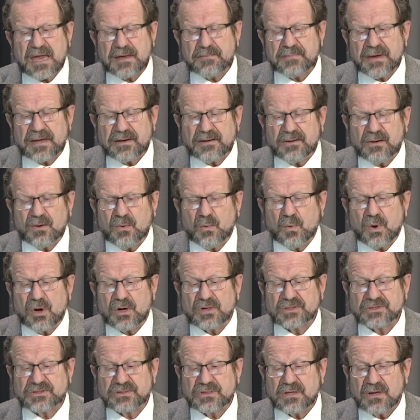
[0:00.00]
Heymann
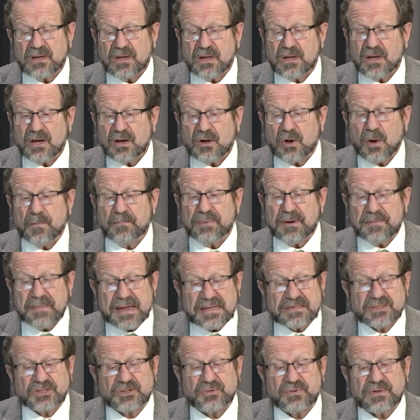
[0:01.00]
was
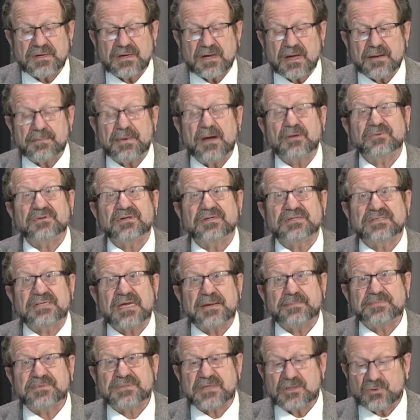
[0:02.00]
complimentary about the
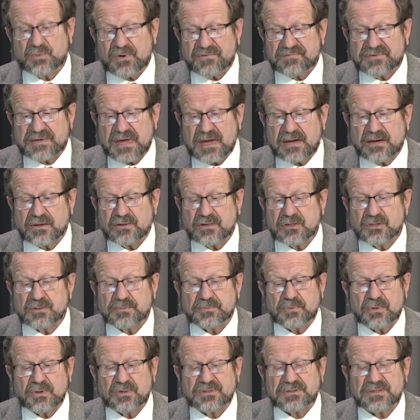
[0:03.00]
steps that we've taken in
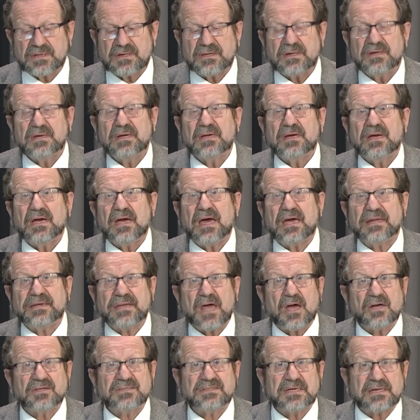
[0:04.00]
Gibraltar and
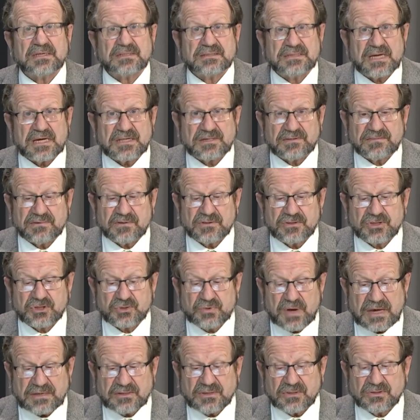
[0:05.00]
our successful
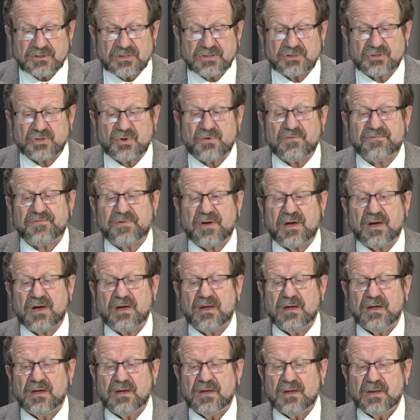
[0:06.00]
strategy so
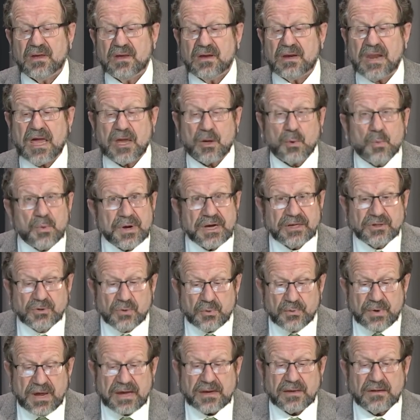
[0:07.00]
far. Like we
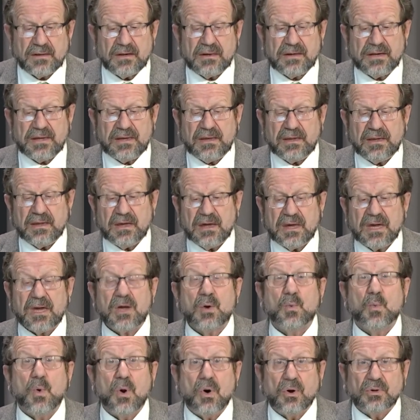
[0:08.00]
do regularly,
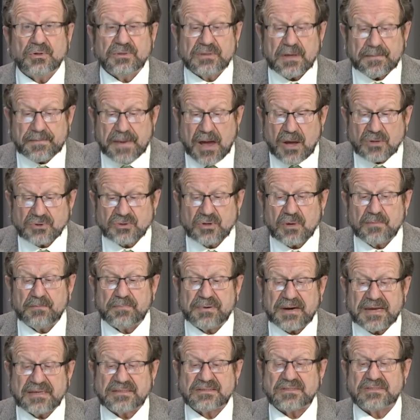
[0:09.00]
he warned about
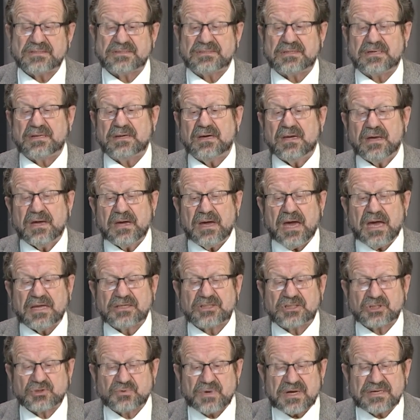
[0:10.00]
complacency
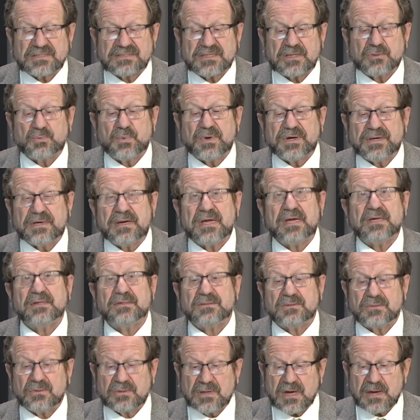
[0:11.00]
and stressed that we need
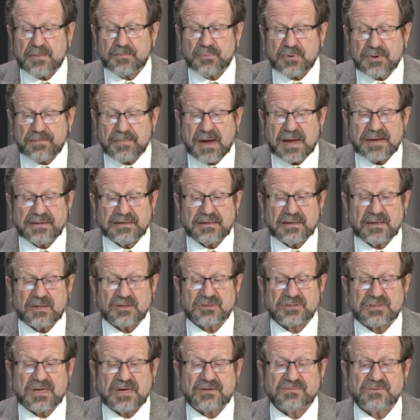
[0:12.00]
to keep reminding
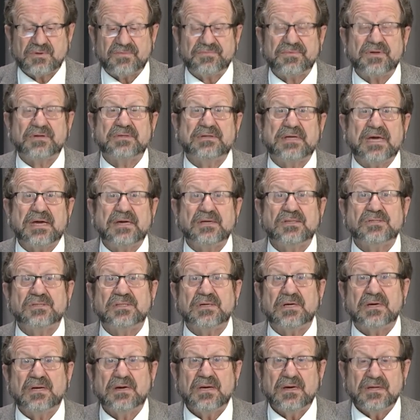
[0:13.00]
ourselves of the
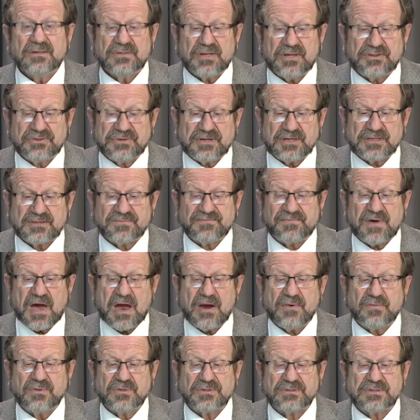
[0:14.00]
danger that this
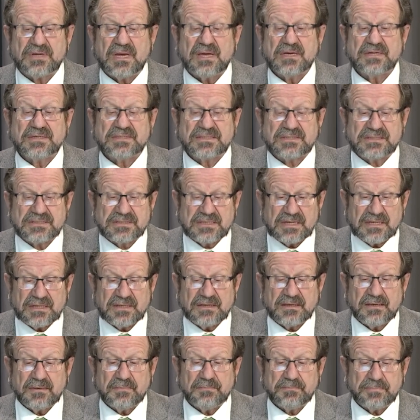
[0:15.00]
virus
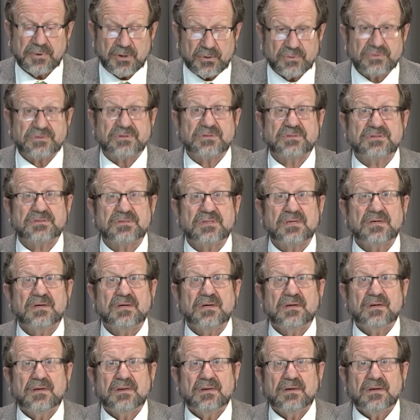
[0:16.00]
still poses.
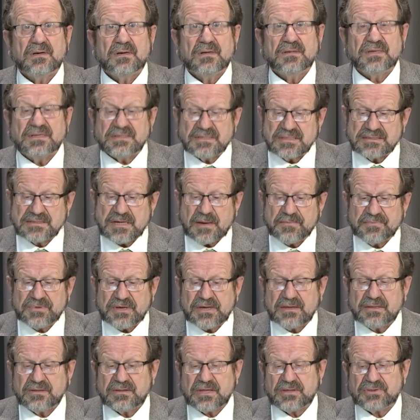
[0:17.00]
This is
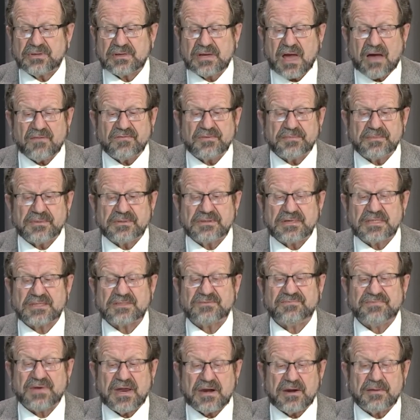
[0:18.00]
something that the government
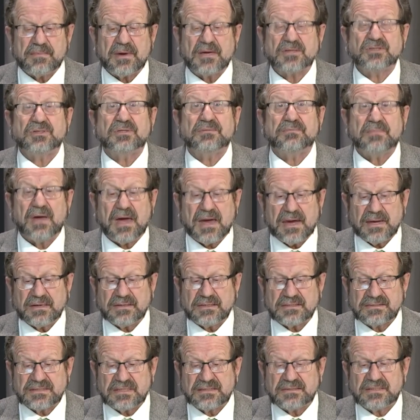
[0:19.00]
has very much in
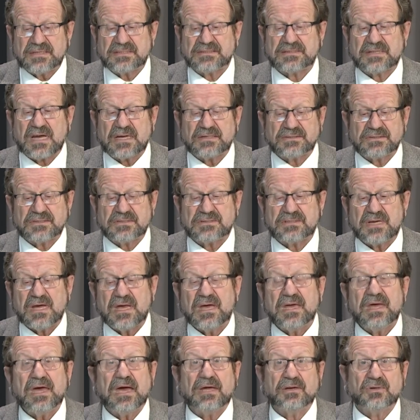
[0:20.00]
mind as it discusses
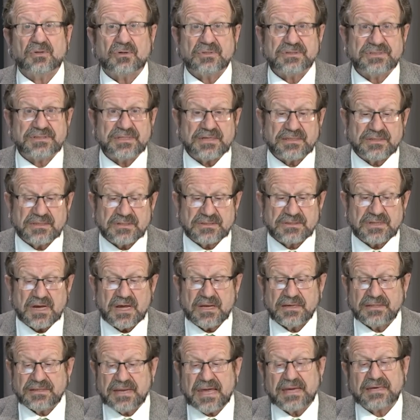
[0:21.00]
and considers
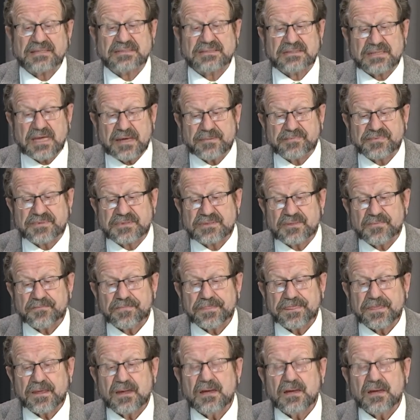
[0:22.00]
next steps.